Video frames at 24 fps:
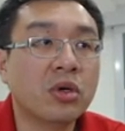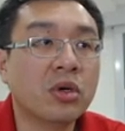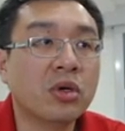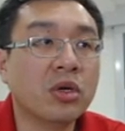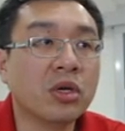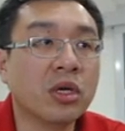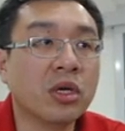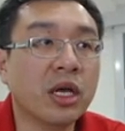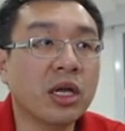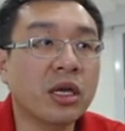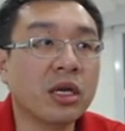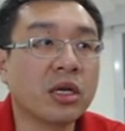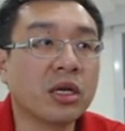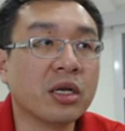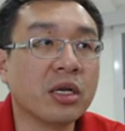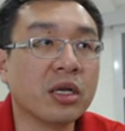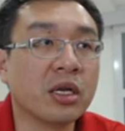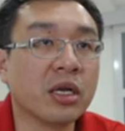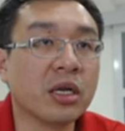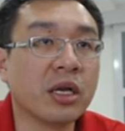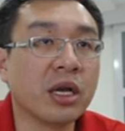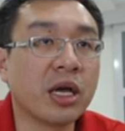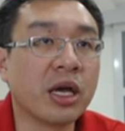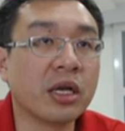then the
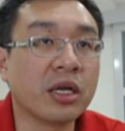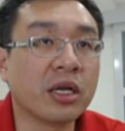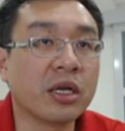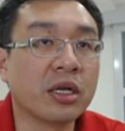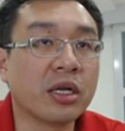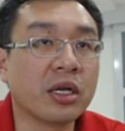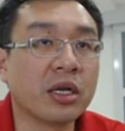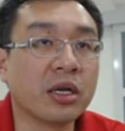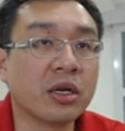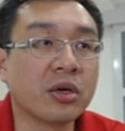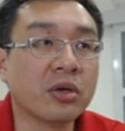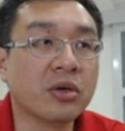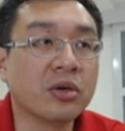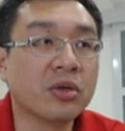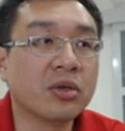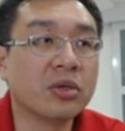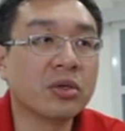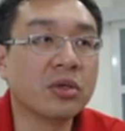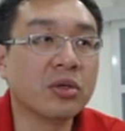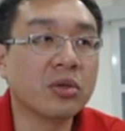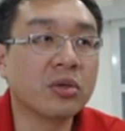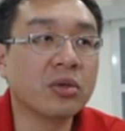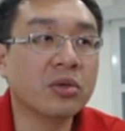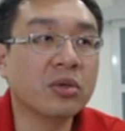knight can goes
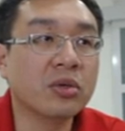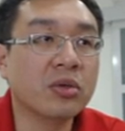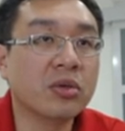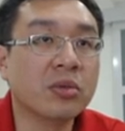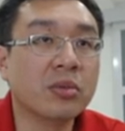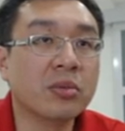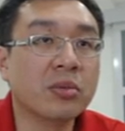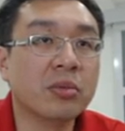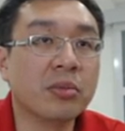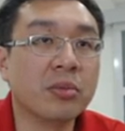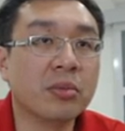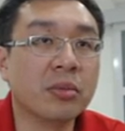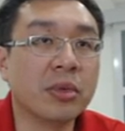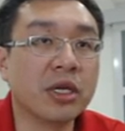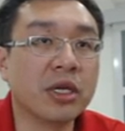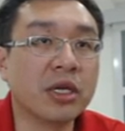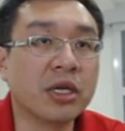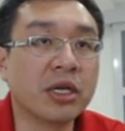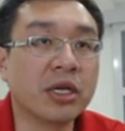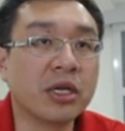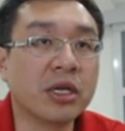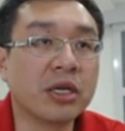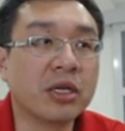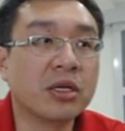to
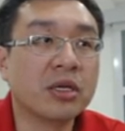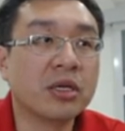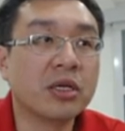b3